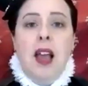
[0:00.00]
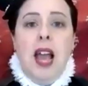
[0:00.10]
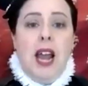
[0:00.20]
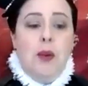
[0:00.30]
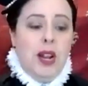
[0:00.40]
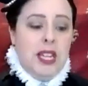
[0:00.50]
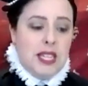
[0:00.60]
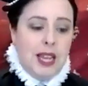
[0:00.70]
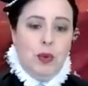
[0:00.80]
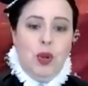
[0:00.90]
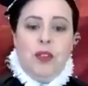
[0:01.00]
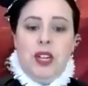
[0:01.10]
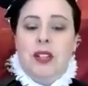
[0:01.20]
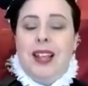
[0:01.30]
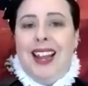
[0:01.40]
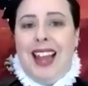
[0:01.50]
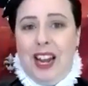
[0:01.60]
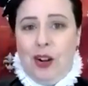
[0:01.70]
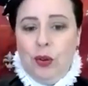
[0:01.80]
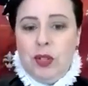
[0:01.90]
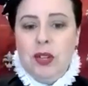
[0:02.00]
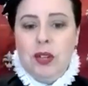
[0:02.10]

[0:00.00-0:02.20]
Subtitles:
And once they move into that adult